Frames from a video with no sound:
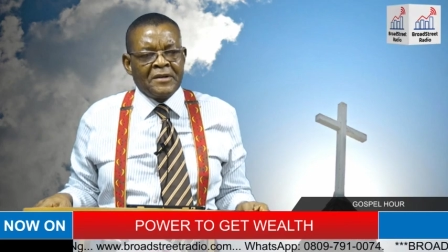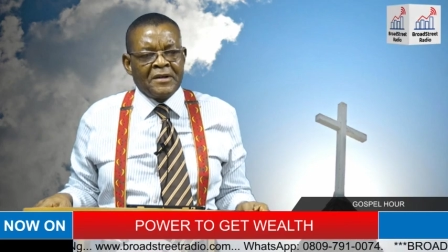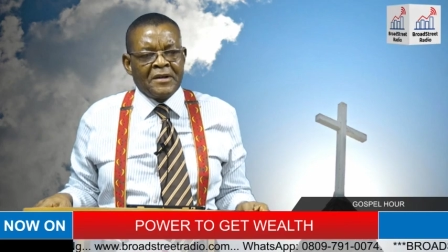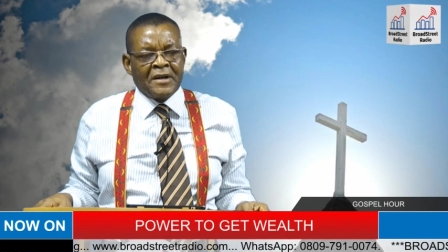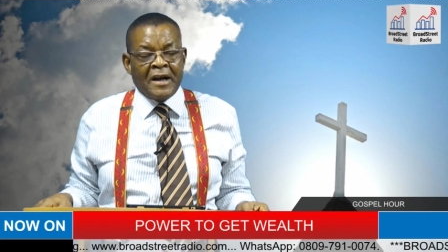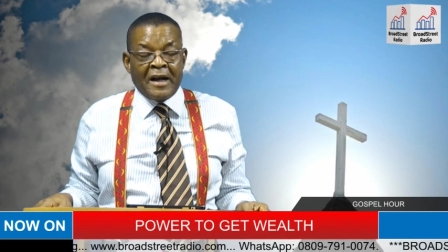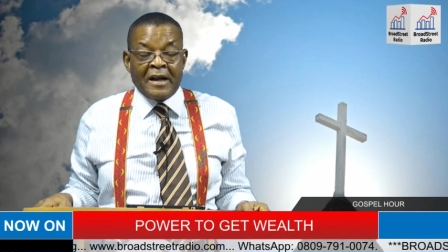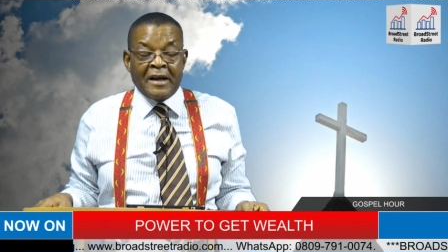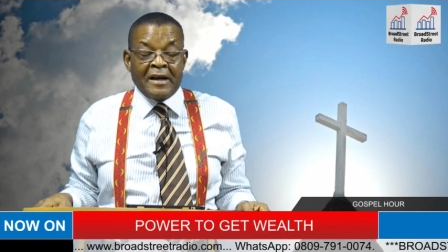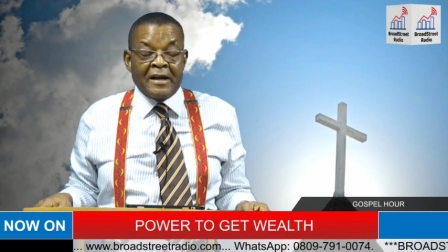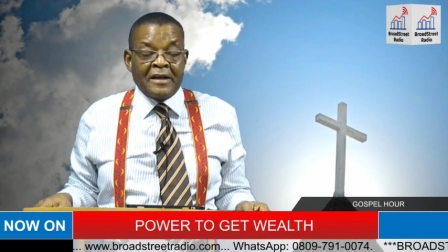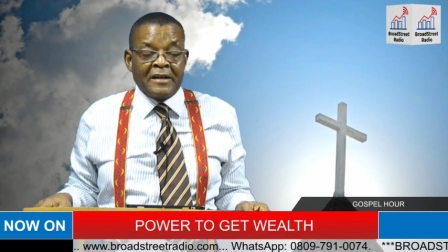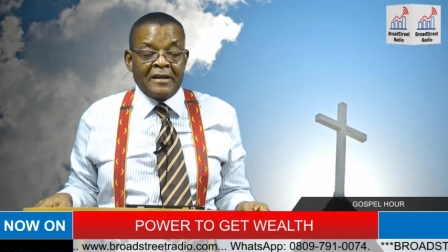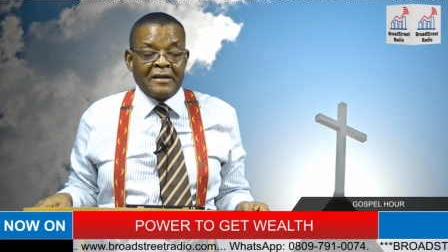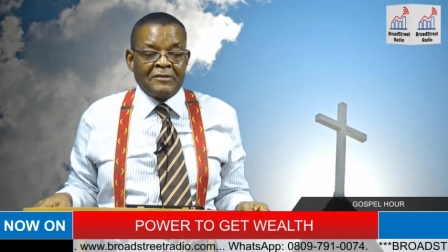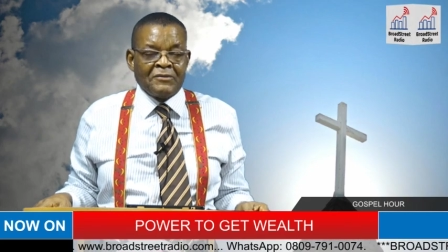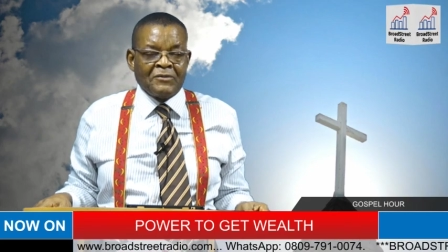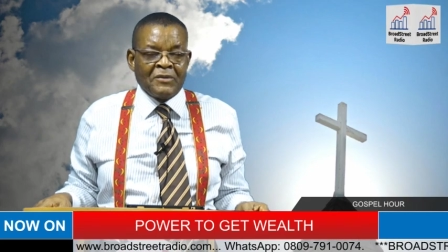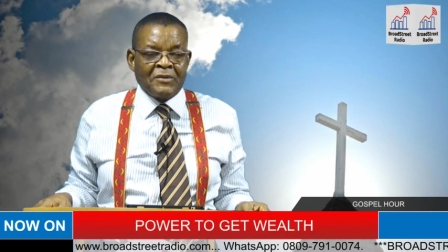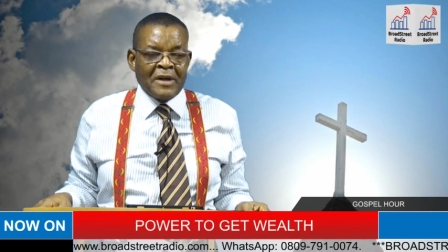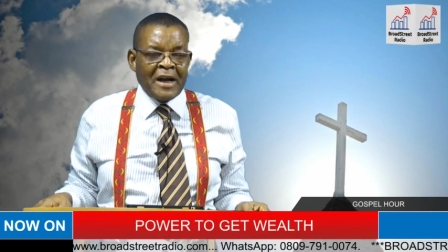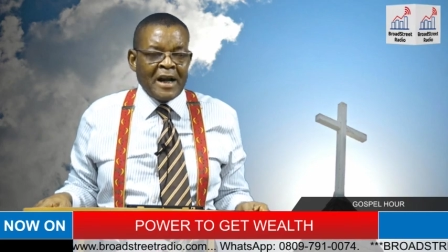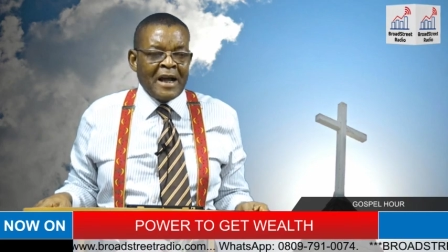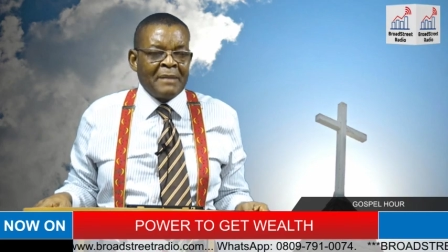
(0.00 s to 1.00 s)
and
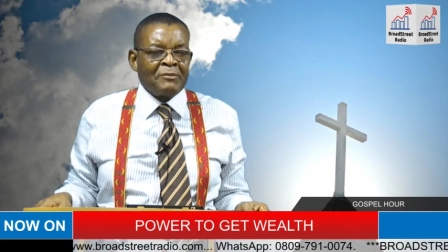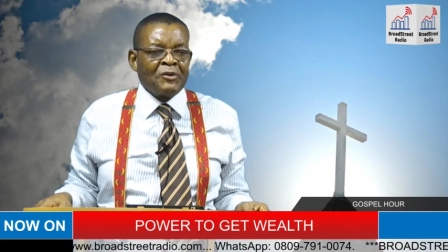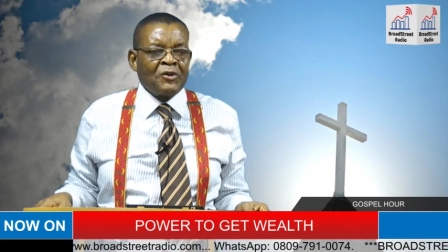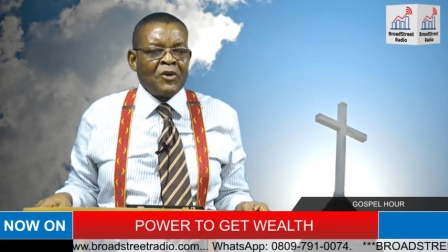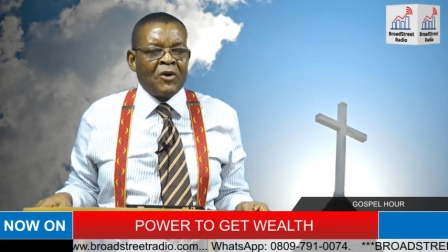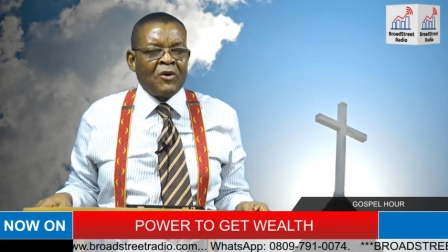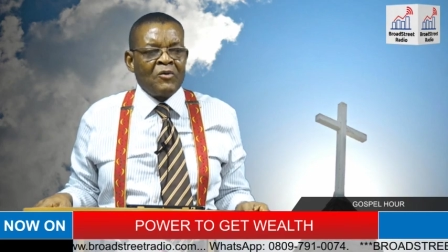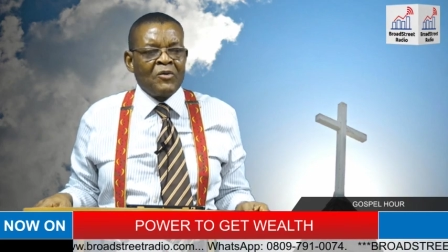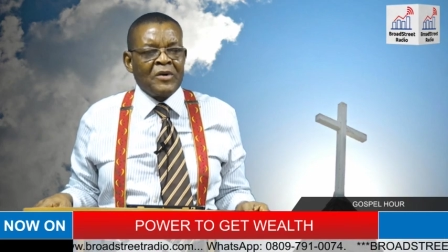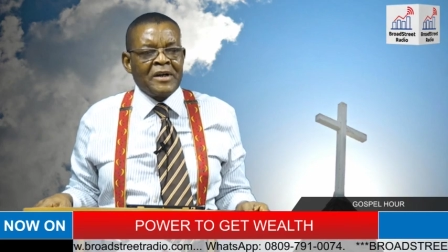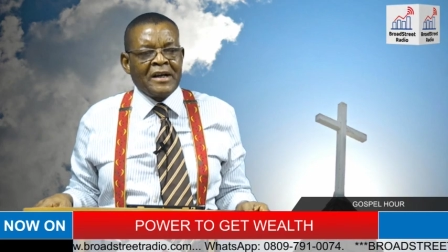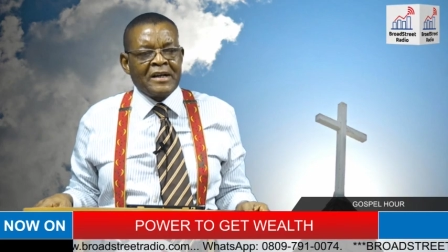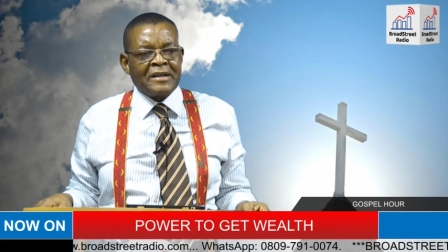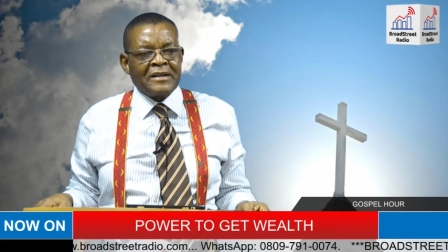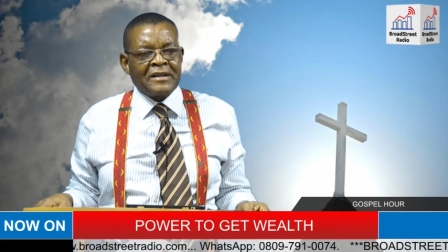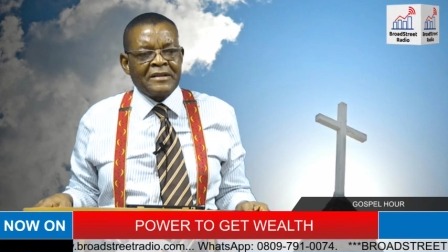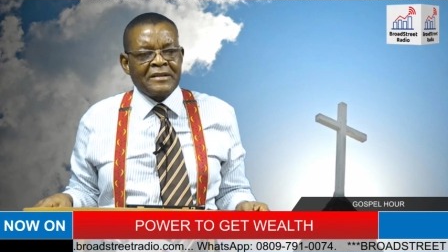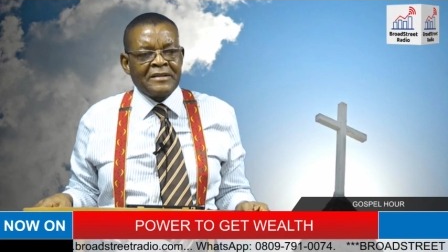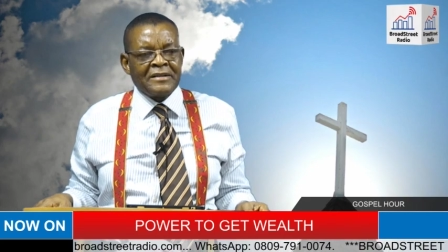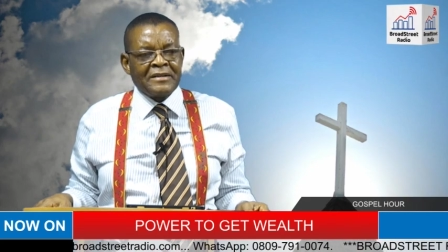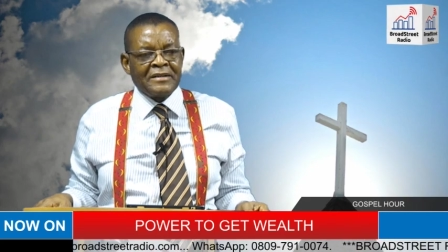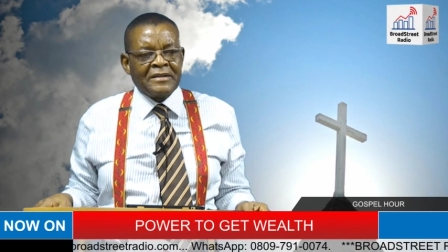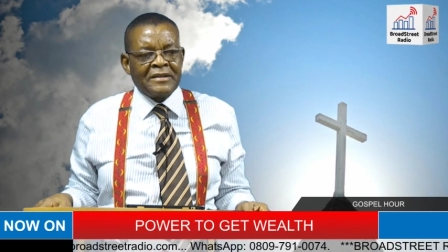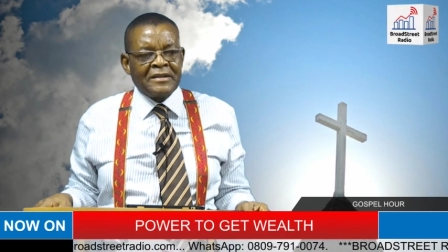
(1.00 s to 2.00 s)
when i'm done with that
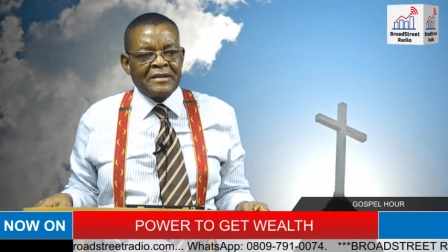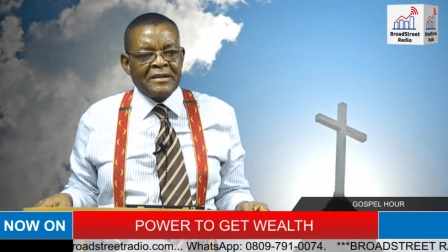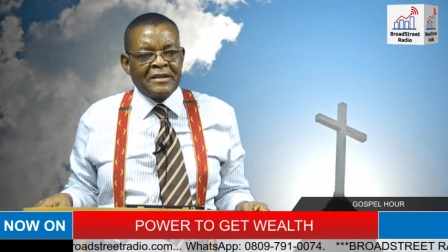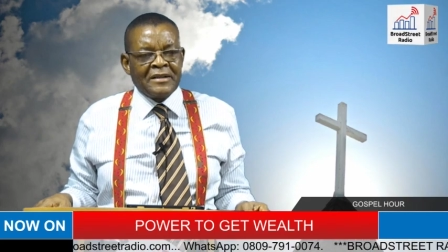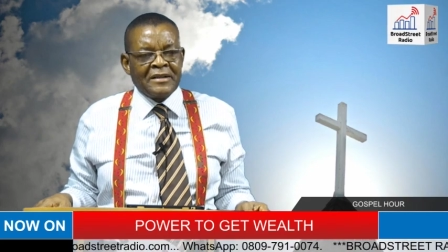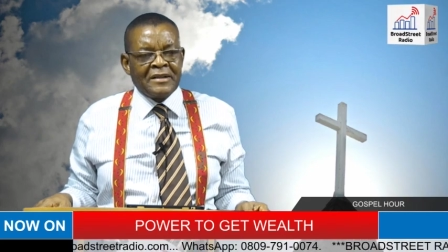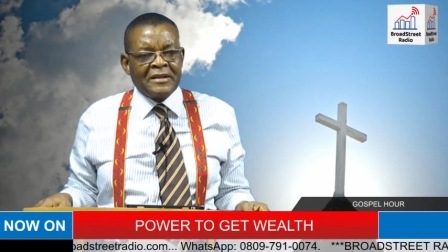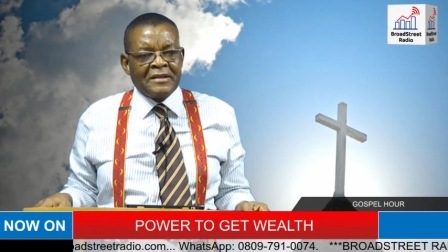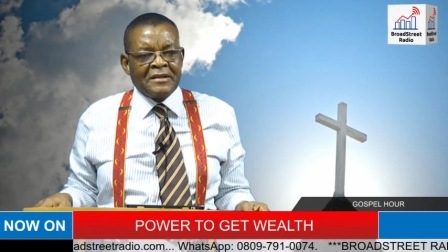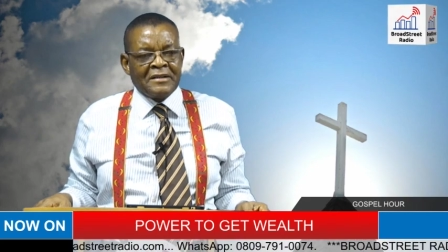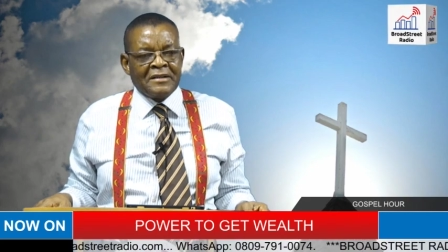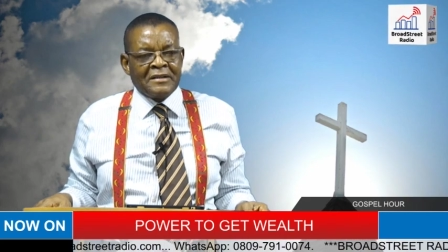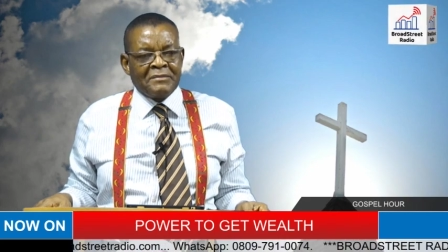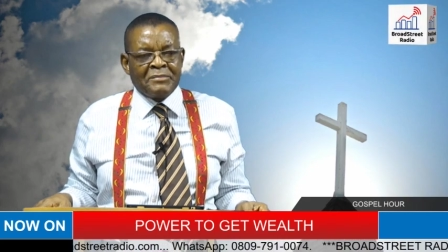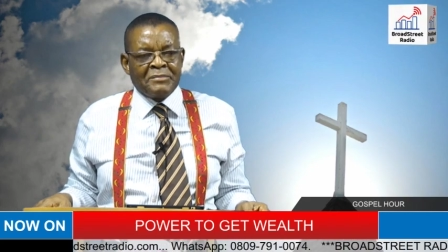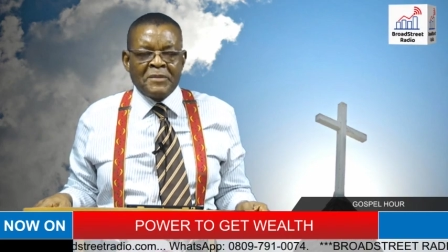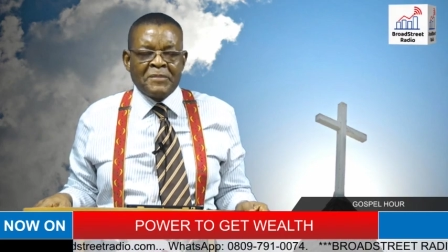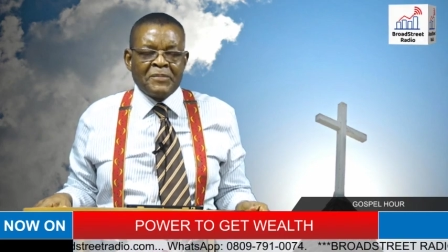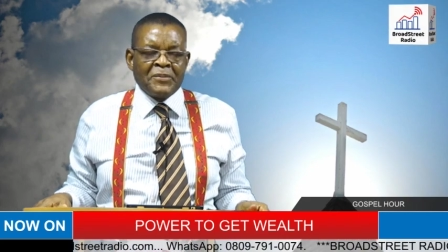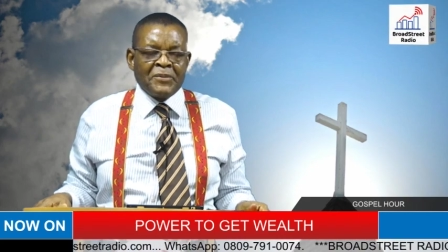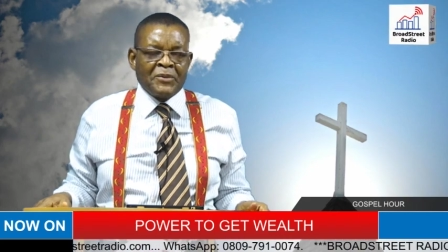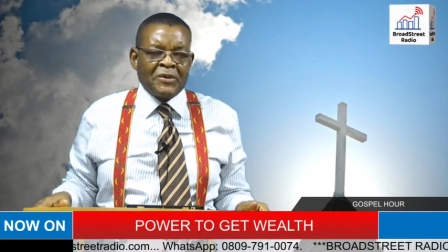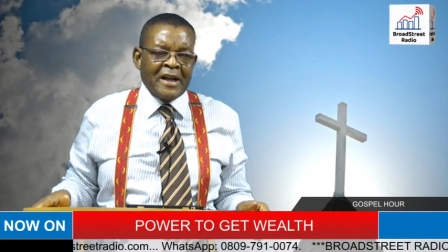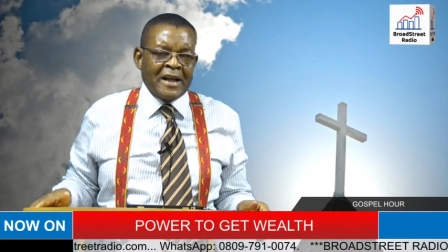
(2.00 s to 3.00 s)

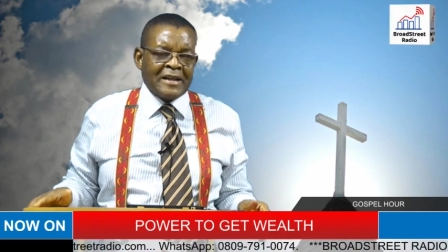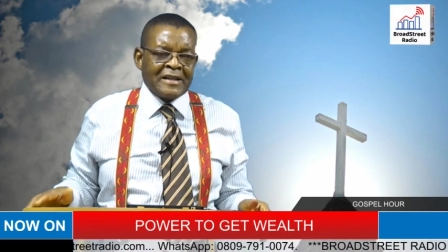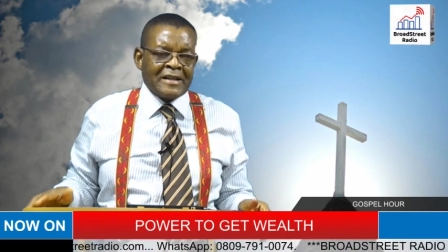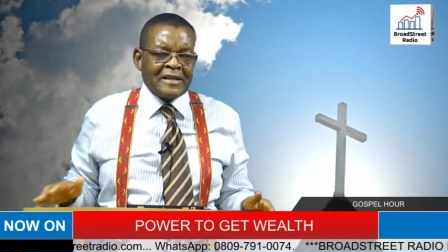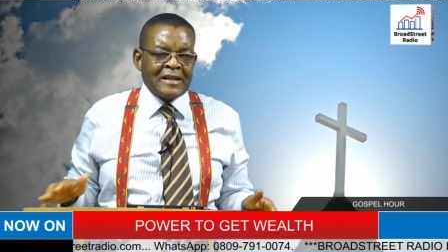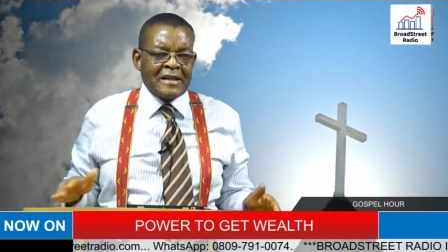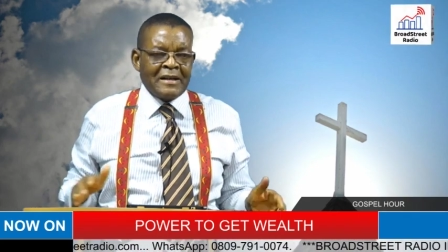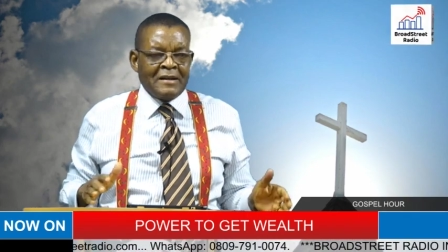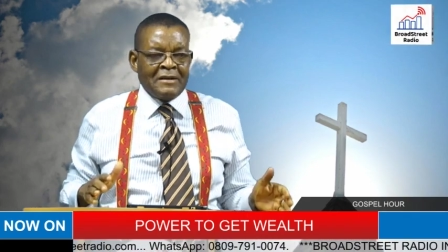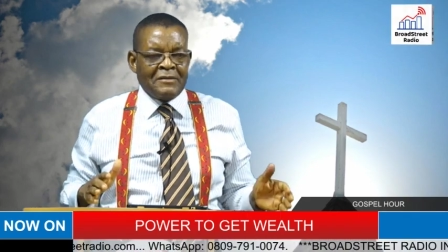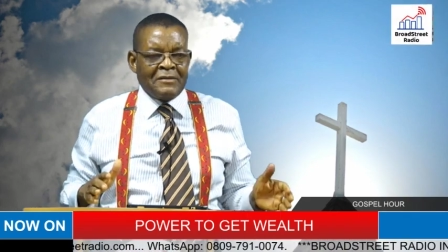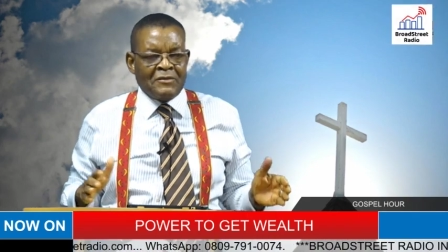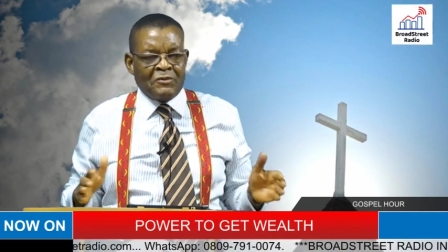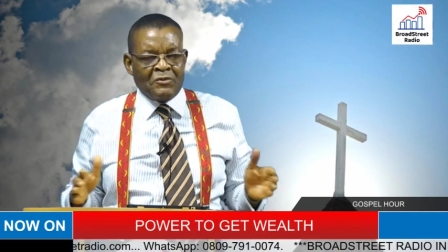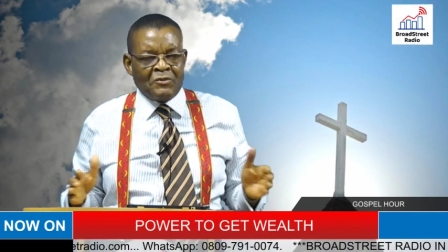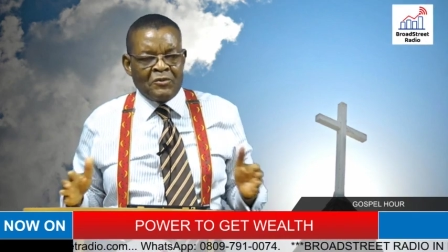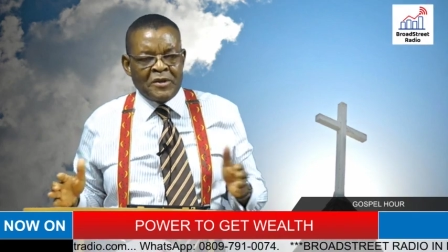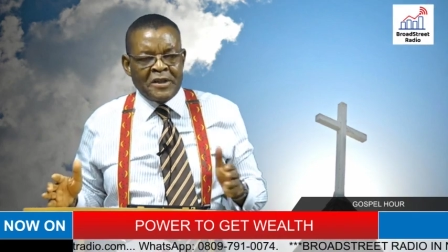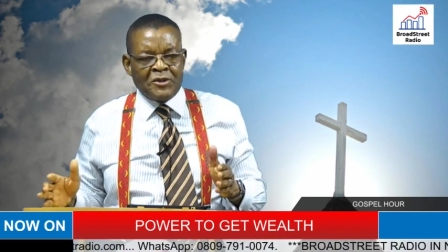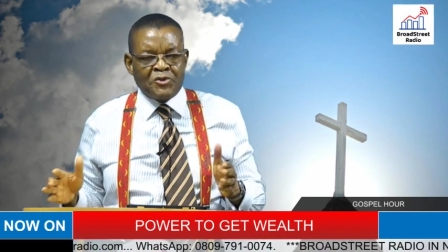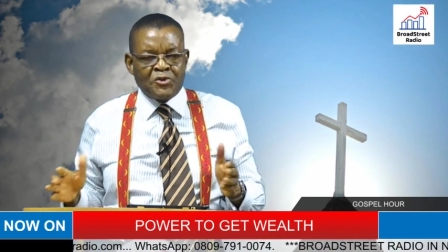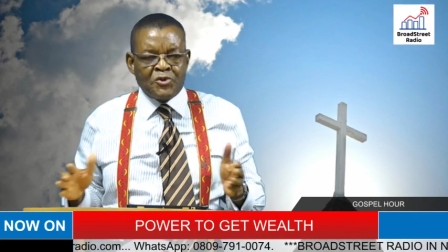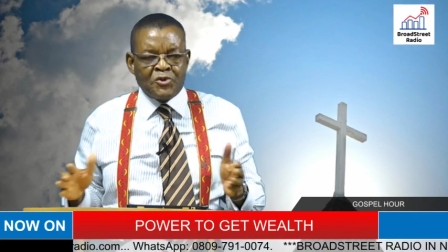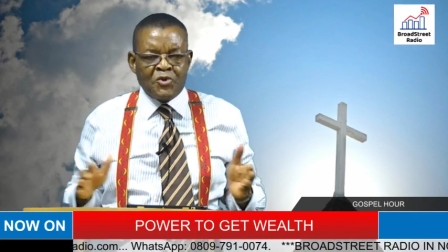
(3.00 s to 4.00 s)
people that
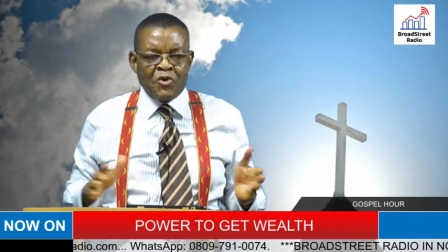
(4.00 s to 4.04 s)
need to go